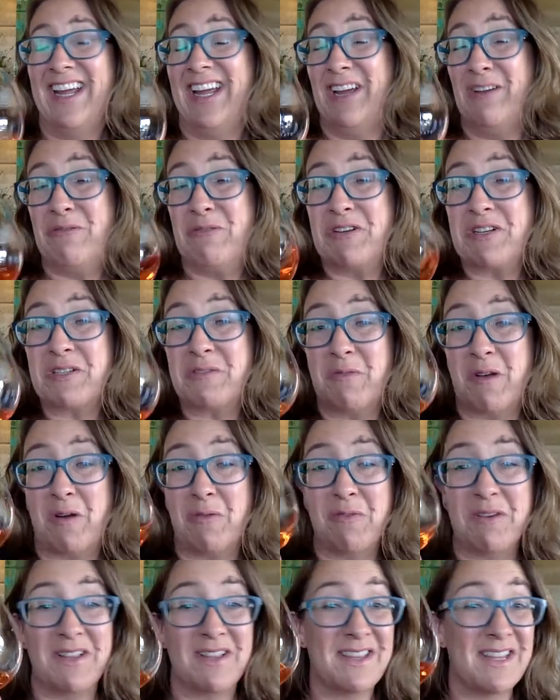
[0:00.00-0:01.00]
It works well
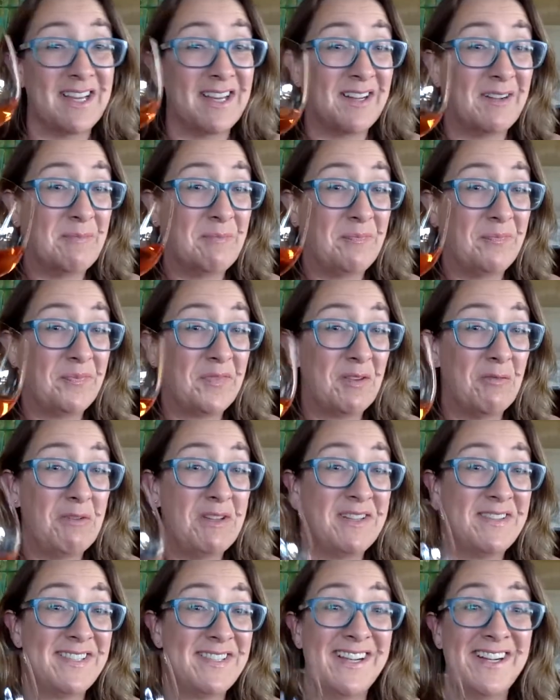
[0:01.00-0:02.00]
with
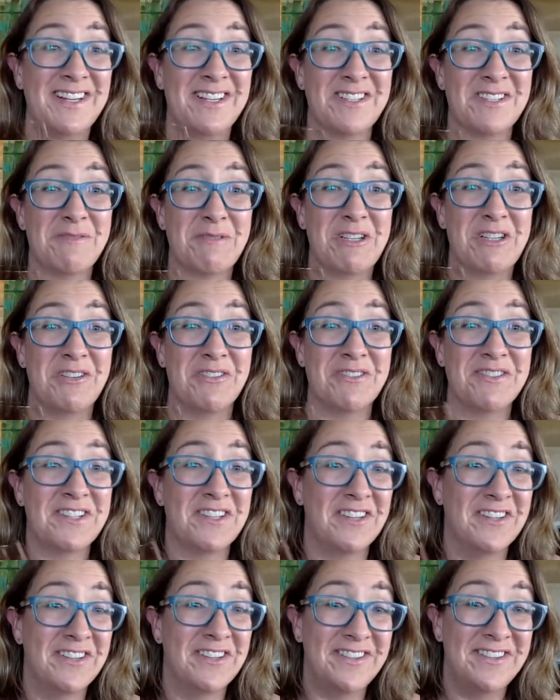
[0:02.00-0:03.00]
duck as well.
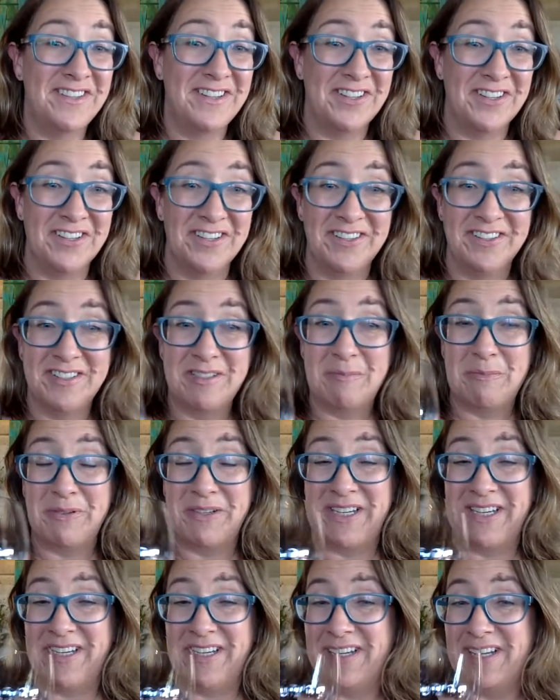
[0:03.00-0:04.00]
So it's
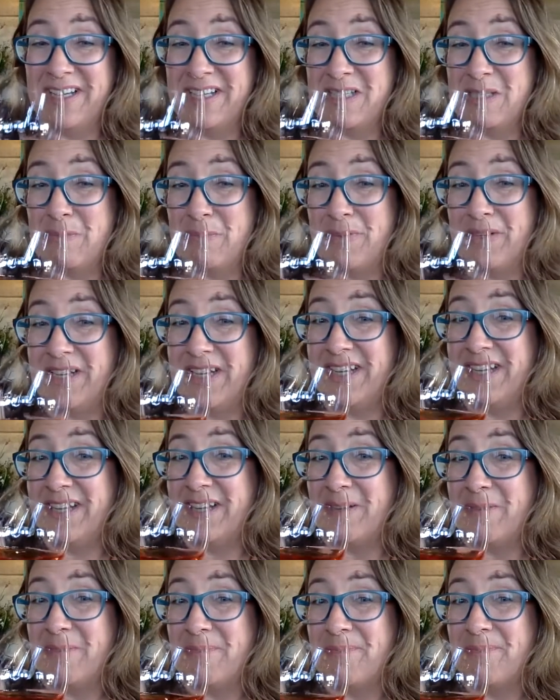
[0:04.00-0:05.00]
pretty
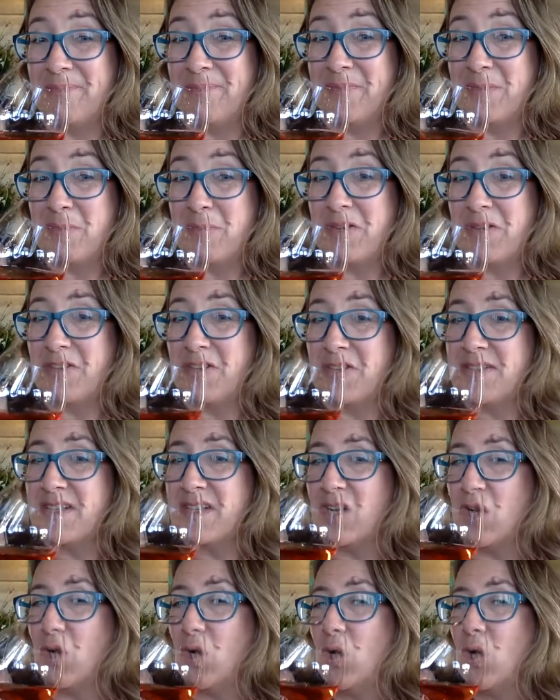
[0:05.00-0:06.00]

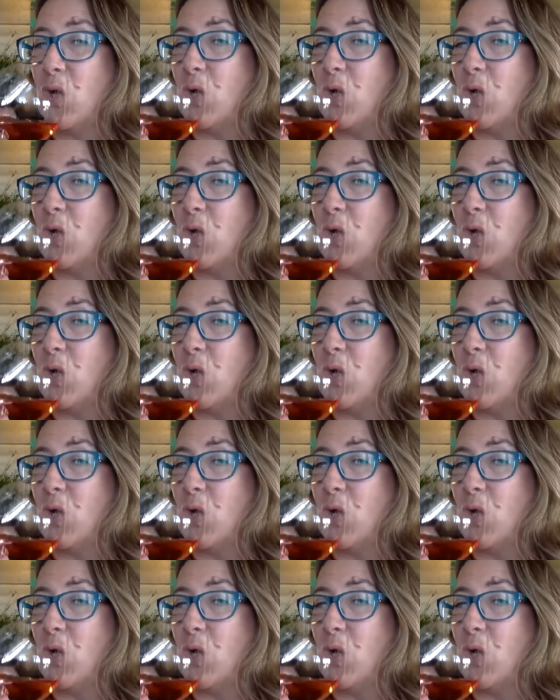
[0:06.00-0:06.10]
versatile.